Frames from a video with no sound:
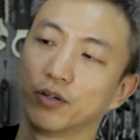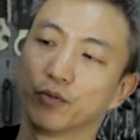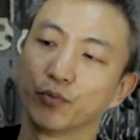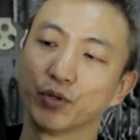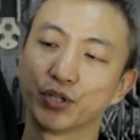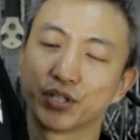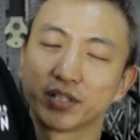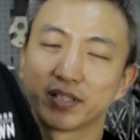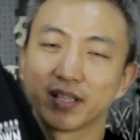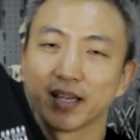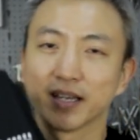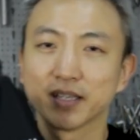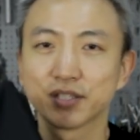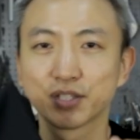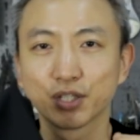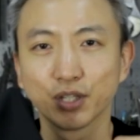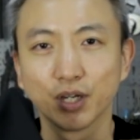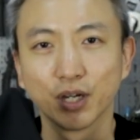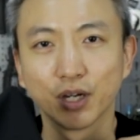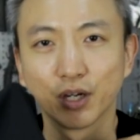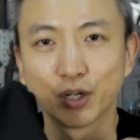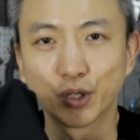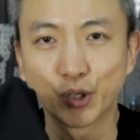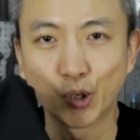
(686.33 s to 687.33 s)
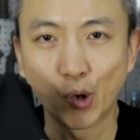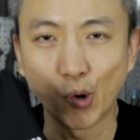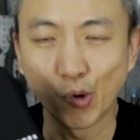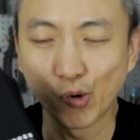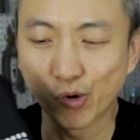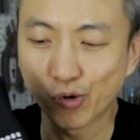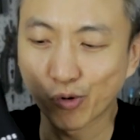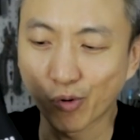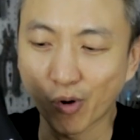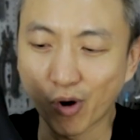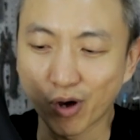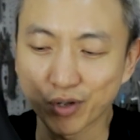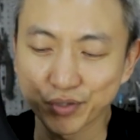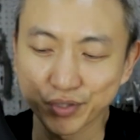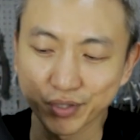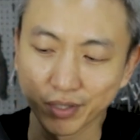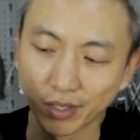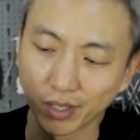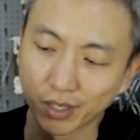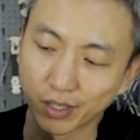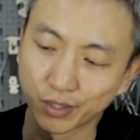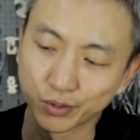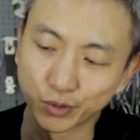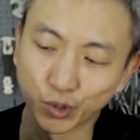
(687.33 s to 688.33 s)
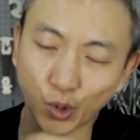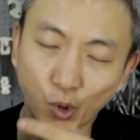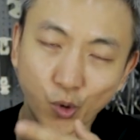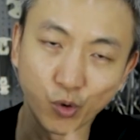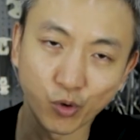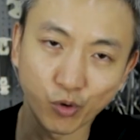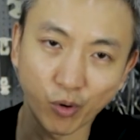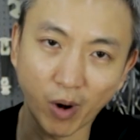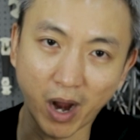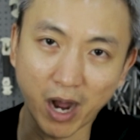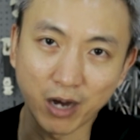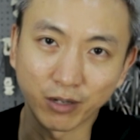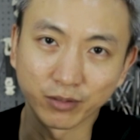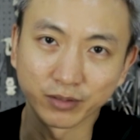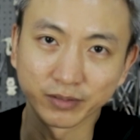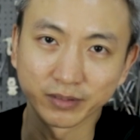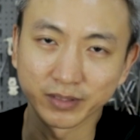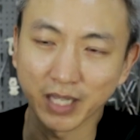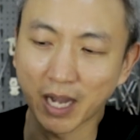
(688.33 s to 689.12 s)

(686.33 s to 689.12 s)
which says "No cross, no crown."